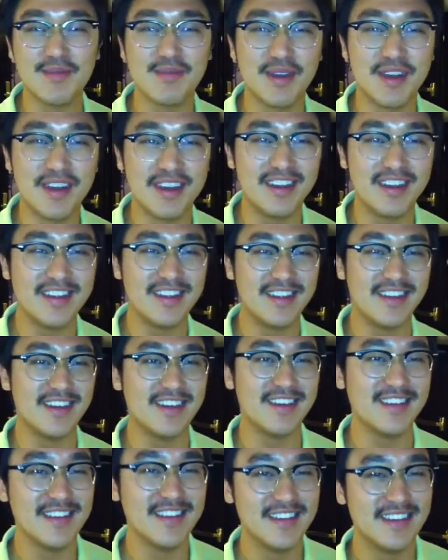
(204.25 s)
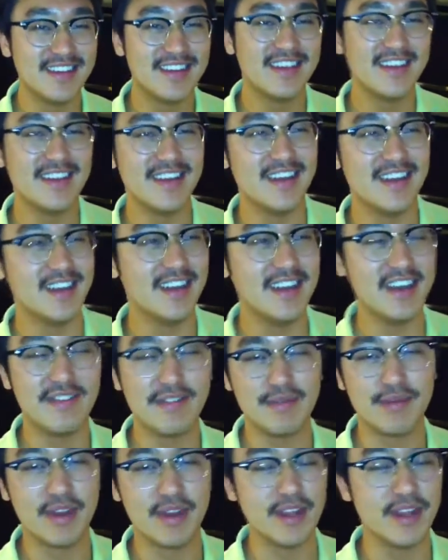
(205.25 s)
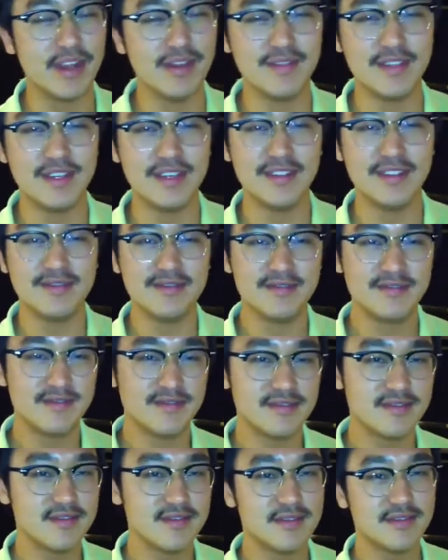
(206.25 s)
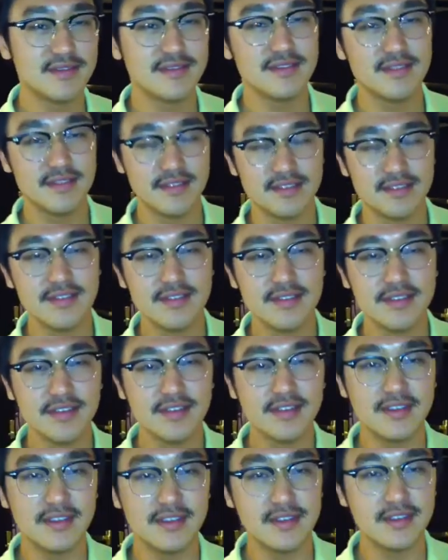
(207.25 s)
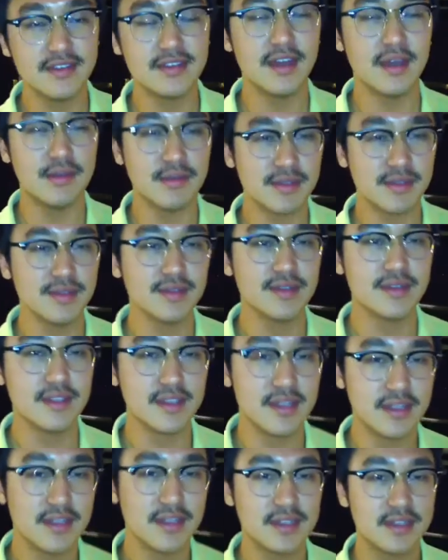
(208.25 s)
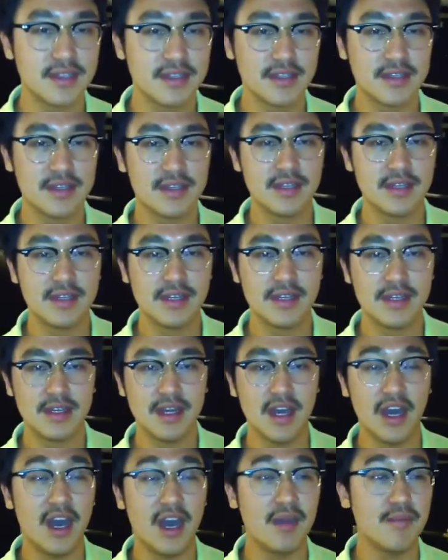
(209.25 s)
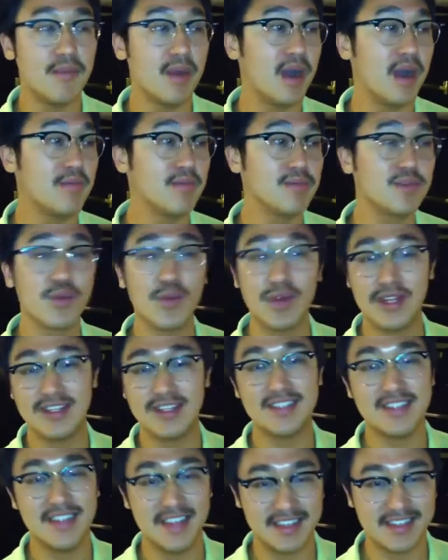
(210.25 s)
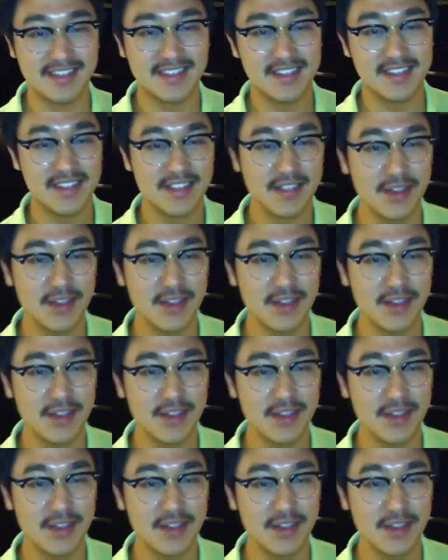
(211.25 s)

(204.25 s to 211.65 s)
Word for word: But you know, in a uh, way though, it reaches it. out to a younger generation. And absolutely, how old are you, by the way? Um, I'm 26, yeah.